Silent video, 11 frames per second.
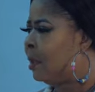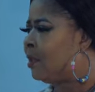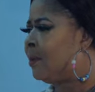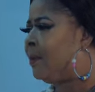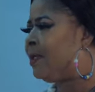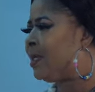
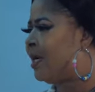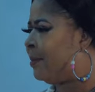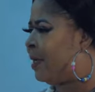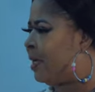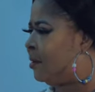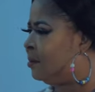Lisa, please
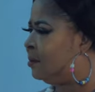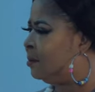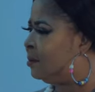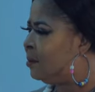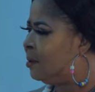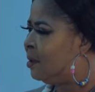calm down.
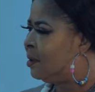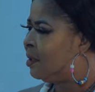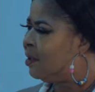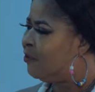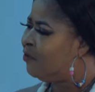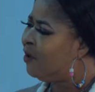
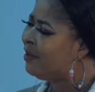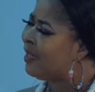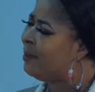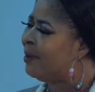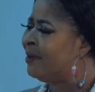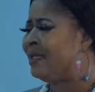Forget
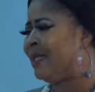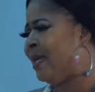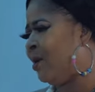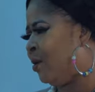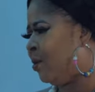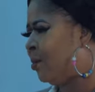about this
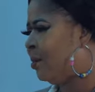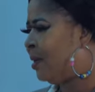ego.